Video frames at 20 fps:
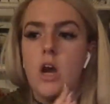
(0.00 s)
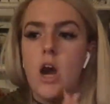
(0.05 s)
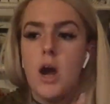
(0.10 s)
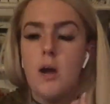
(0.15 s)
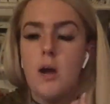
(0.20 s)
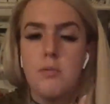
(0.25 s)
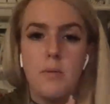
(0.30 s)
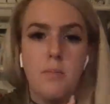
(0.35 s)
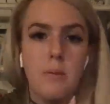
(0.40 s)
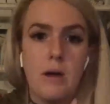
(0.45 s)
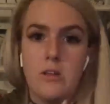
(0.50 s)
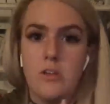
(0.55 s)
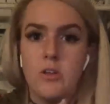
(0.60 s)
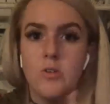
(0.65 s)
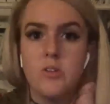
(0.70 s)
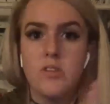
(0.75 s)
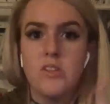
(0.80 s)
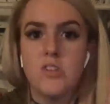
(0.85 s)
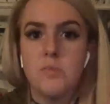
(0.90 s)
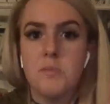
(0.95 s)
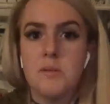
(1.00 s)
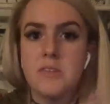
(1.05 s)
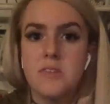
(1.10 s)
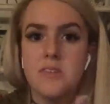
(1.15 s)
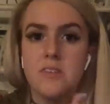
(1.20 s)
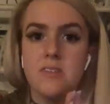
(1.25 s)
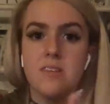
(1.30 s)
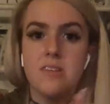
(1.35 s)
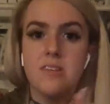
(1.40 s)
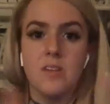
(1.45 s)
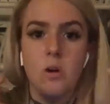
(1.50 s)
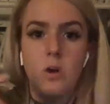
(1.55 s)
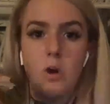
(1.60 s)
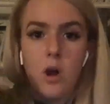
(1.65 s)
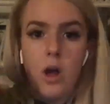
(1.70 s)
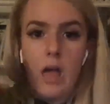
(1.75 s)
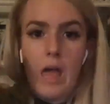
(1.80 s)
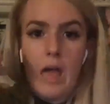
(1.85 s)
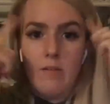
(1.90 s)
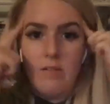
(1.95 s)
propel you in this business, is
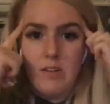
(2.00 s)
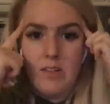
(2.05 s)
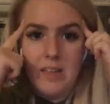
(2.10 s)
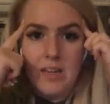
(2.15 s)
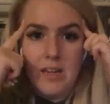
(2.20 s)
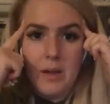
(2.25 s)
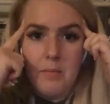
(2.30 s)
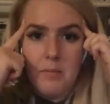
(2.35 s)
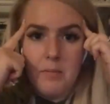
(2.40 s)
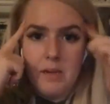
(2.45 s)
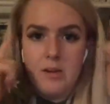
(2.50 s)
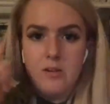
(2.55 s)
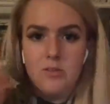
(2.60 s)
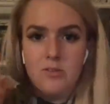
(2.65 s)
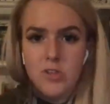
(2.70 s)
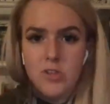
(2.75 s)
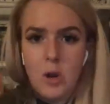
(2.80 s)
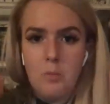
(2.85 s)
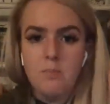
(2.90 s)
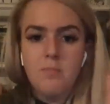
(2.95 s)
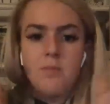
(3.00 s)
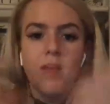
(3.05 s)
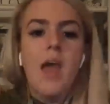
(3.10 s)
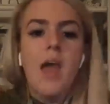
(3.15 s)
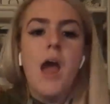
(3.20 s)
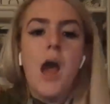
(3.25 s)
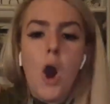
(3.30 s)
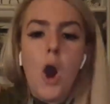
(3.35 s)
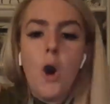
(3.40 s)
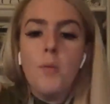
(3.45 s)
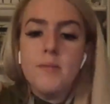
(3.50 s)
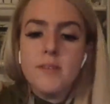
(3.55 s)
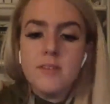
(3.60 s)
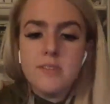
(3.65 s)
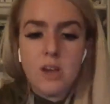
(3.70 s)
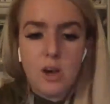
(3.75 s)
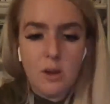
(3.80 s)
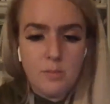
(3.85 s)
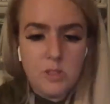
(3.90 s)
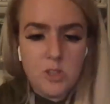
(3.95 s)
everything up here. So hope this
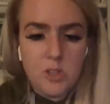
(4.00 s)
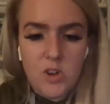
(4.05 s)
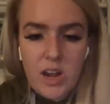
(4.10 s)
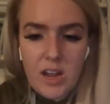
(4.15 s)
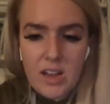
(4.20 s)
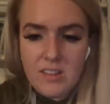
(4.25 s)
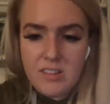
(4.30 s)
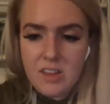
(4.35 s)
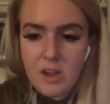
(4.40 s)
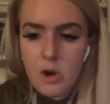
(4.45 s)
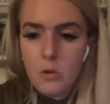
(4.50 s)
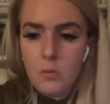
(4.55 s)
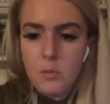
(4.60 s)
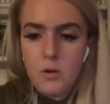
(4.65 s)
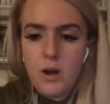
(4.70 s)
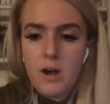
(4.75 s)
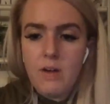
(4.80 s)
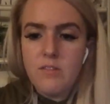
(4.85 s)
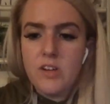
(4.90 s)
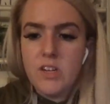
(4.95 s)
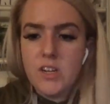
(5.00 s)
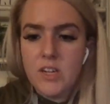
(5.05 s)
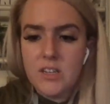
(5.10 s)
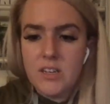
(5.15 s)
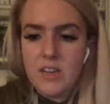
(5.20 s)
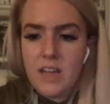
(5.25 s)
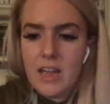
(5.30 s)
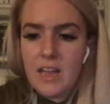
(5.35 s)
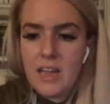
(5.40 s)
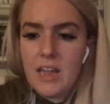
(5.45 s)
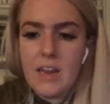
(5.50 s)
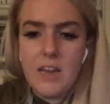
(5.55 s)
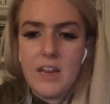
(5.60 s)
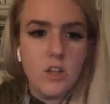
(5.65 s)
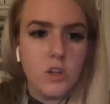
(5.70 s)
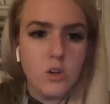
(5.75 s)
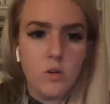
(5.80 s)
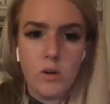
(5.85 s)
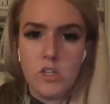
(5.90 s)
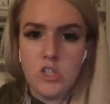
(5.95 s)
helped you guys. I hope you'll have a good night. Any
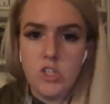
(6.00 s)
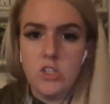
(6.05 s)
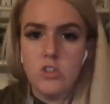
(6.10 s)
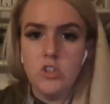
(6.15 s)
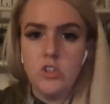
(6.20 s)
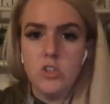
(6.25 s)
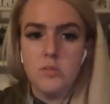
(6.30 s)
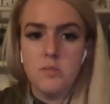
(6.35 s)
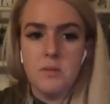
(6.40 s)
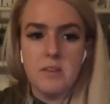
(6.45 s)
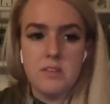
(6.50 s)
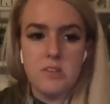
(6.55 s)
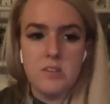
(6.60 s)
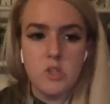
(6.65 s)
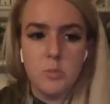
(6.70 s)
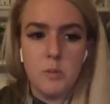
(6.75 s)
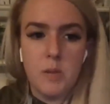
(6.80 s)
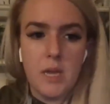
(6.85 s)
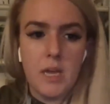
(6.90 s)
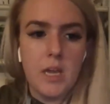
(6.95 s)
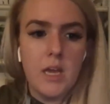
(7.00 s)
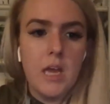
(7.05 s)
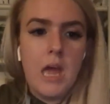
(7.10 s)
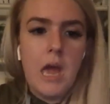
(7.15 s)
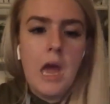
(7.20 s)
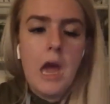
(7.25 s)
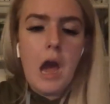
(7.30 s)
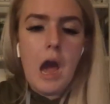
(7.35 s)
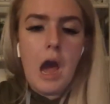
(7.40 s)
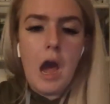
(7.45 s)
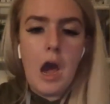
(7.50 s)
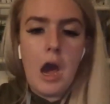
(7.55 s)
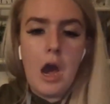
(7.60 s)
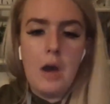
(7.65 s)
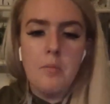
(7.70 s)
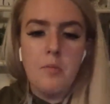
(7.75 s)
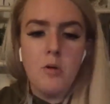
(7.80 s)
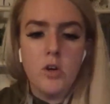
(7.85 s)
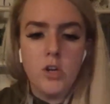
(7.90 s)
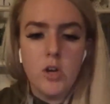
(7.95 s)
other questions, just message me
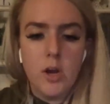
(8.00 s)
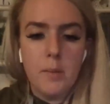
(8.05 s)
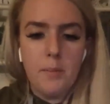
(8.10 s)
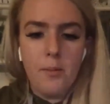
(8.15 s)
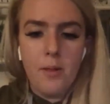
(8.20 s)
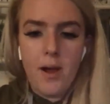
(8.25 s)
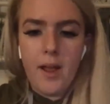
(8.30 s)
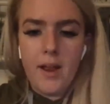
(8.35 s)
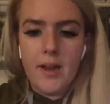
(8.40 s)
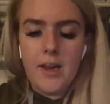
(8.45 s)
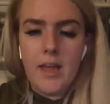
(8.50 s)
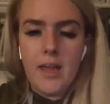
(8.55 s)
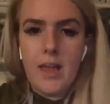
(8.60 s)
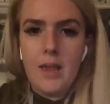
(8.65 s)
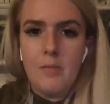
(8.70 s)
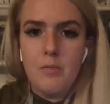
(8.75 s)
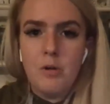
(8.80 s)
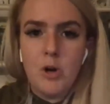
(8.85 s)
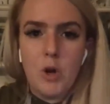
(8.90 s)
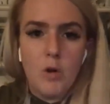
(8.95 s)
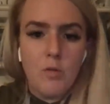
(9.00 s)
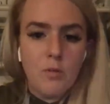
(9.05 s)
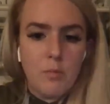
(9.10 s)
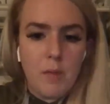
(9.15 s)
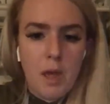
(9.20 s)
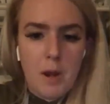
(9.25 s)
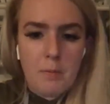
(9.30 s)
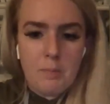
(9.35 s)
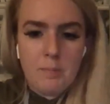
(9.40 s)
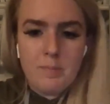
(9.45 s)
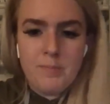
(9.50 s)
or your upline, and we'll go from there.